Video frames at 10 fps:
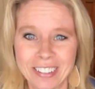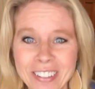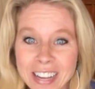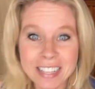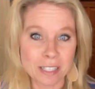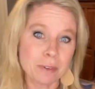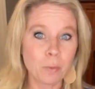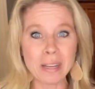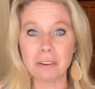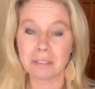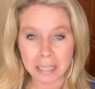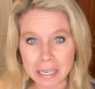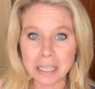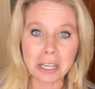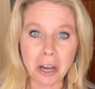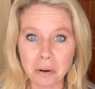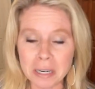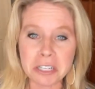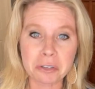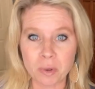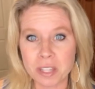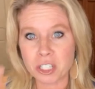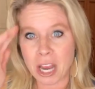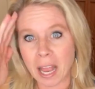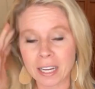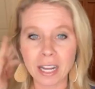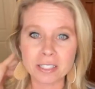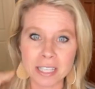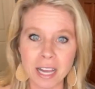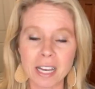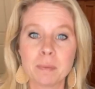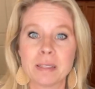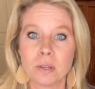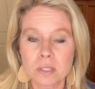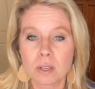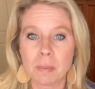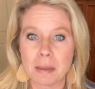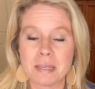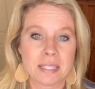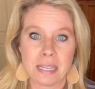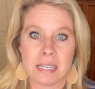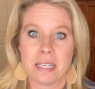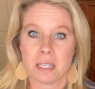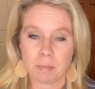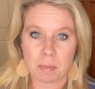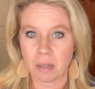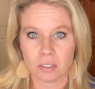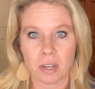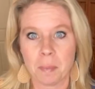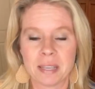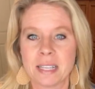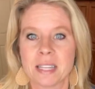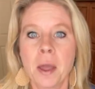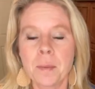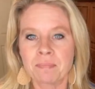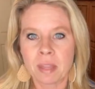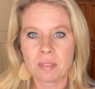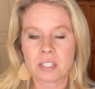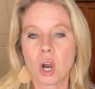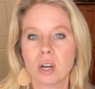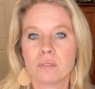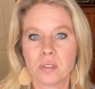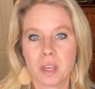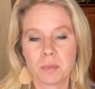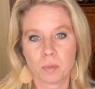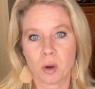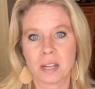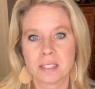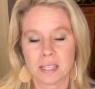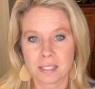So we don't need to go with a jacket outside, but those little babies, they need to be bundled up because it's hard for them to process